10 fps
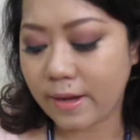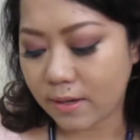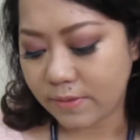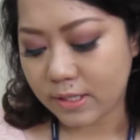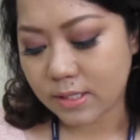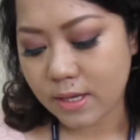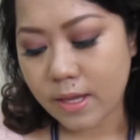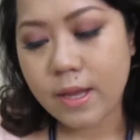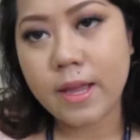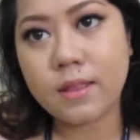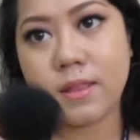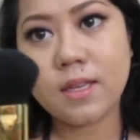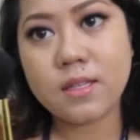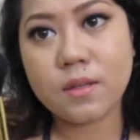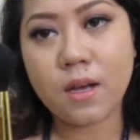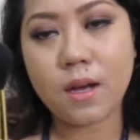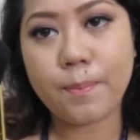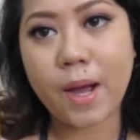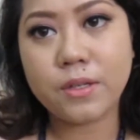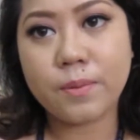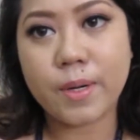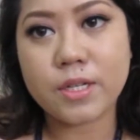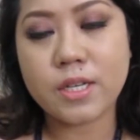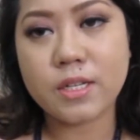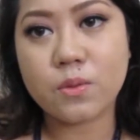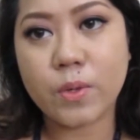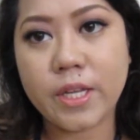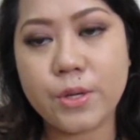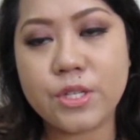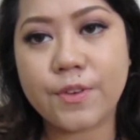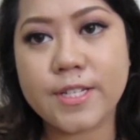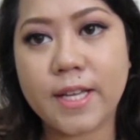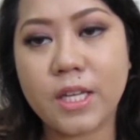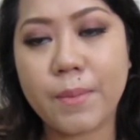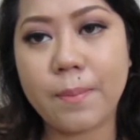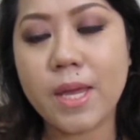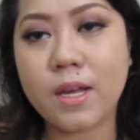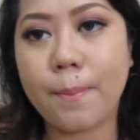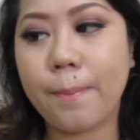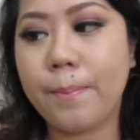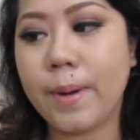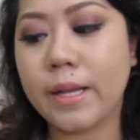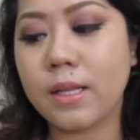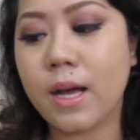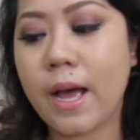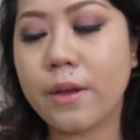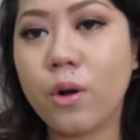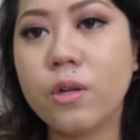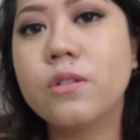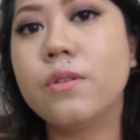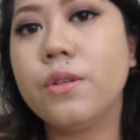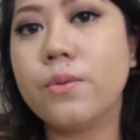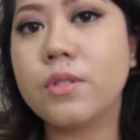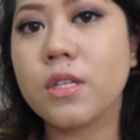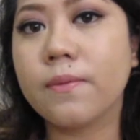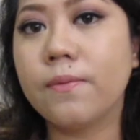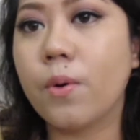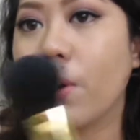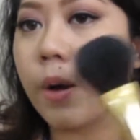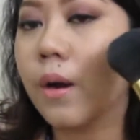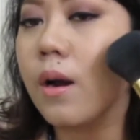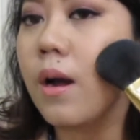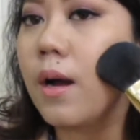love this. And this powder brush is what I use for setting my makeup. But I also use it for